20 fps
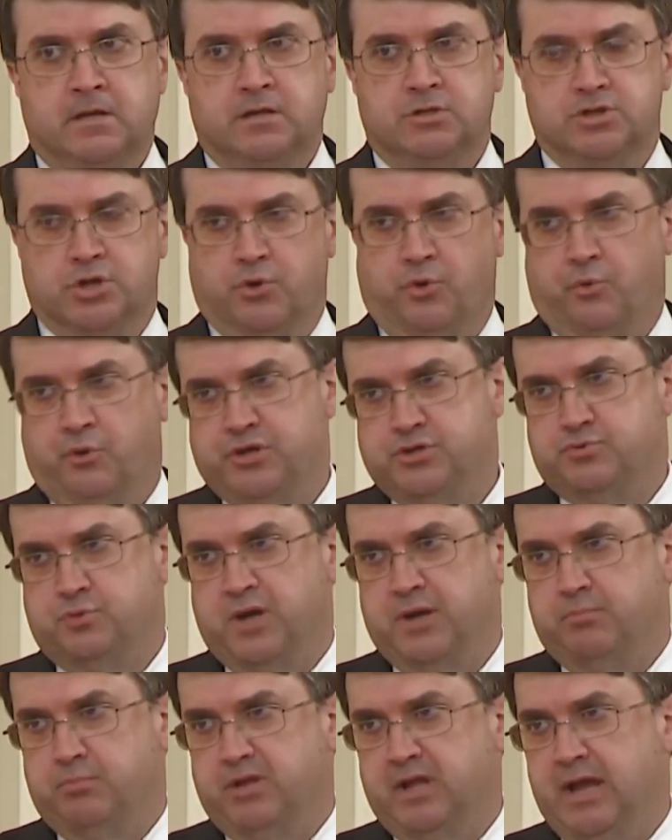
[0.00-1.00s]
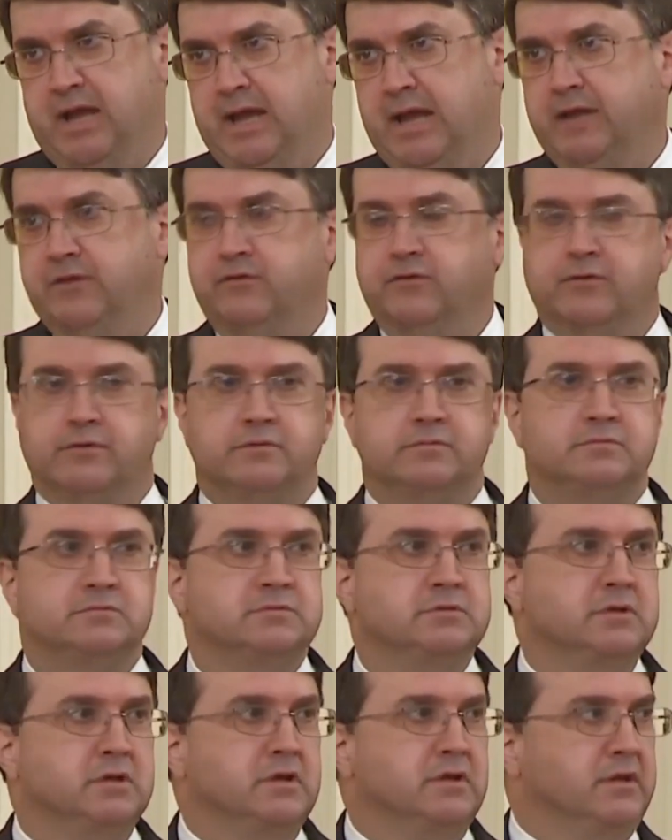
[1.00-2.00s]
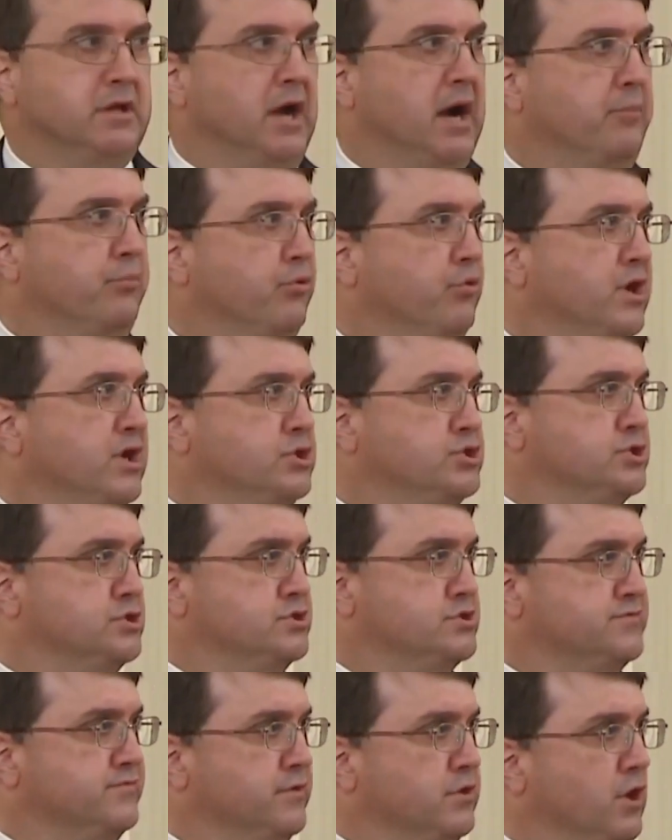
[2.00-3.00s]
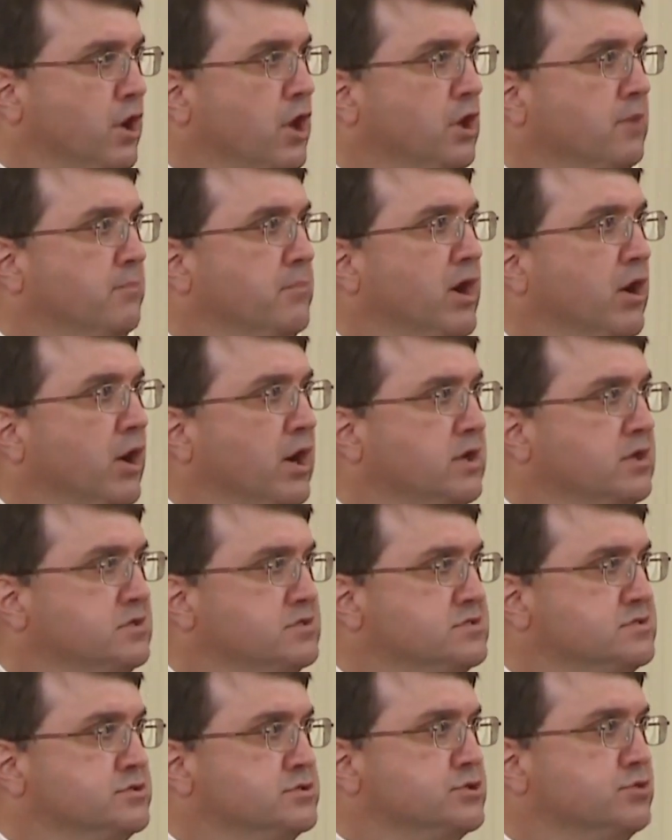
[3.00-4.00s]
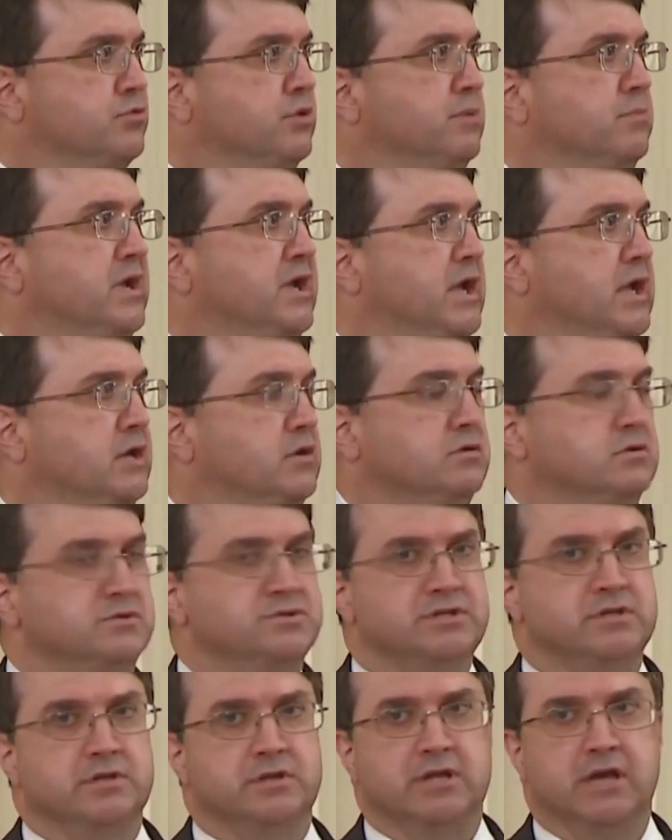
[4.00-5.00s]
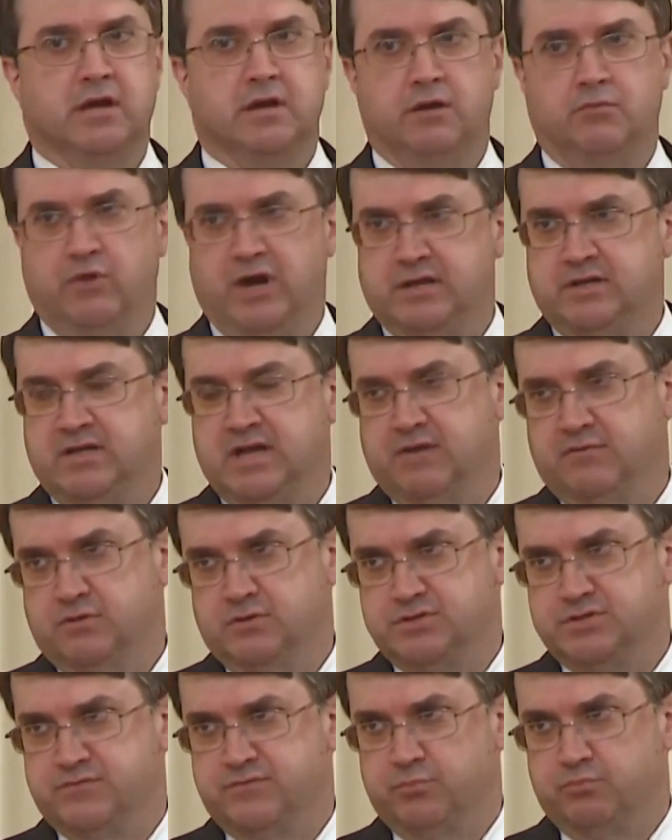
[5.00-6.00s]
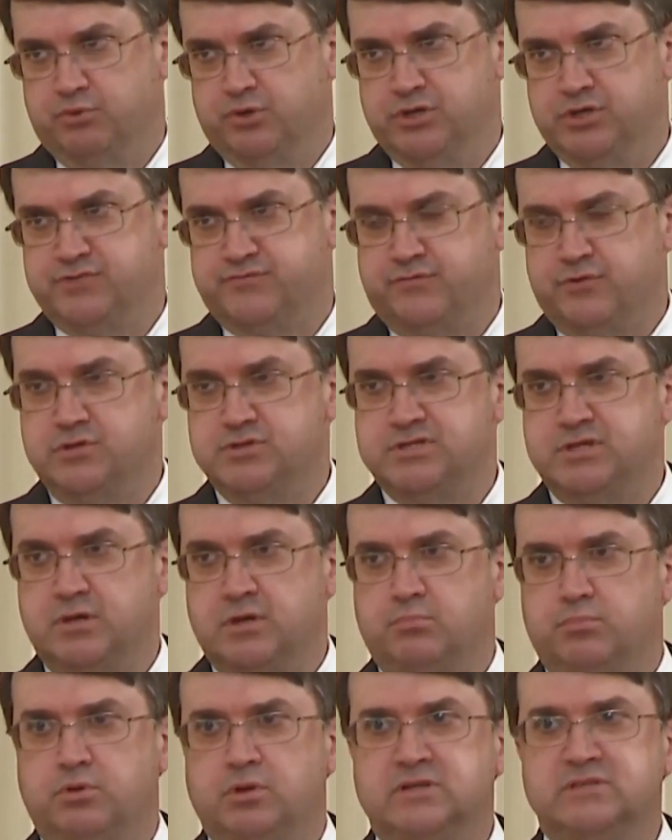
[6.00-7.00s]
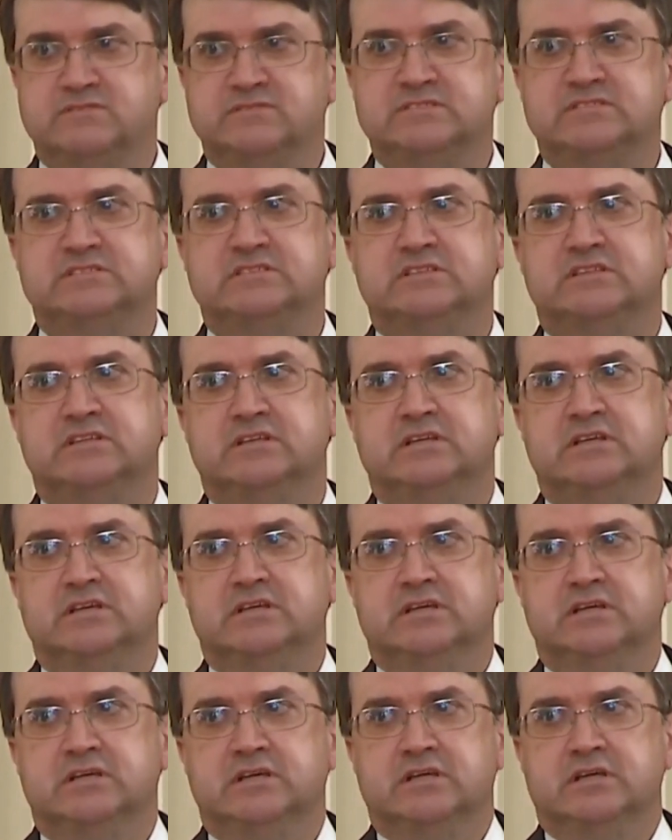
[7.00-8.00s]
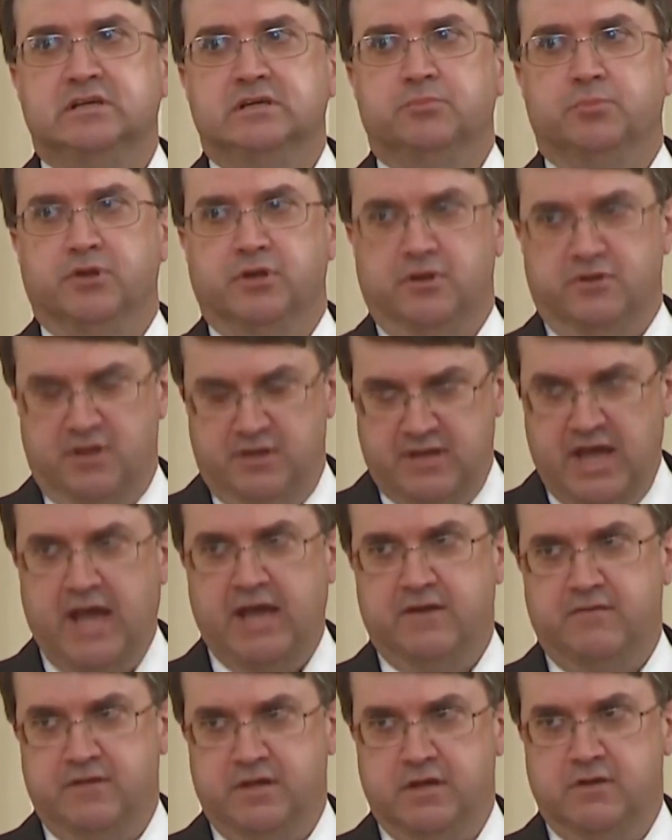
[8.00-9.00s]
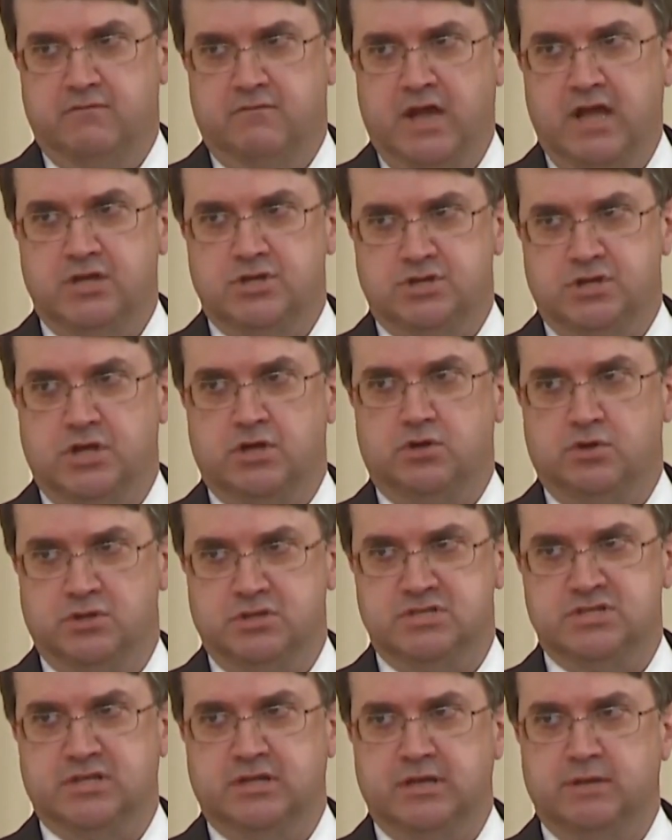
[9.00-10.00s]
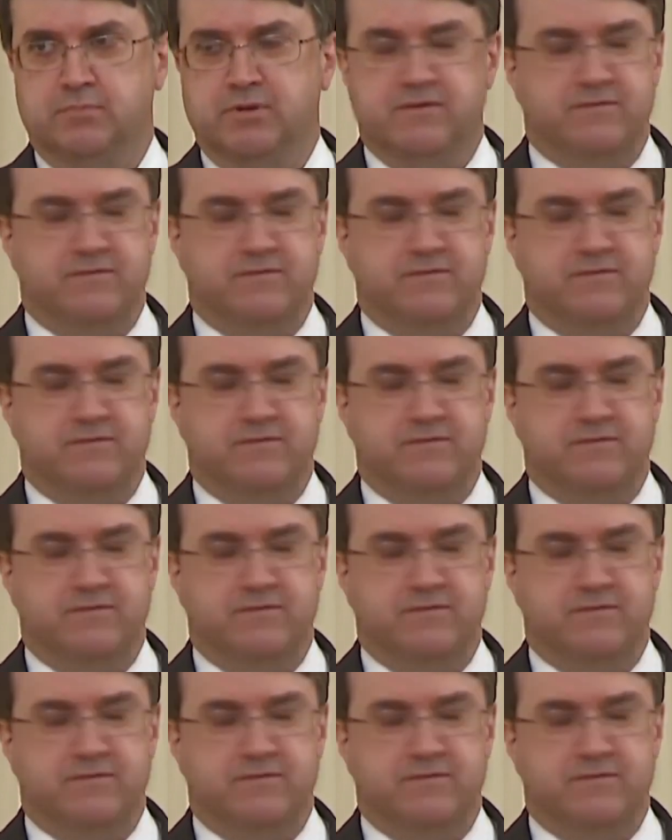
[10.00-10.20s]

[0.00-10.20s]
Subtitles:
General Ridgway planned the operations for the All-Americans, the Screaming Eagles, and the Red Devils of the British 1st Airborne. But on the night of the invasion, he couldn't sleep.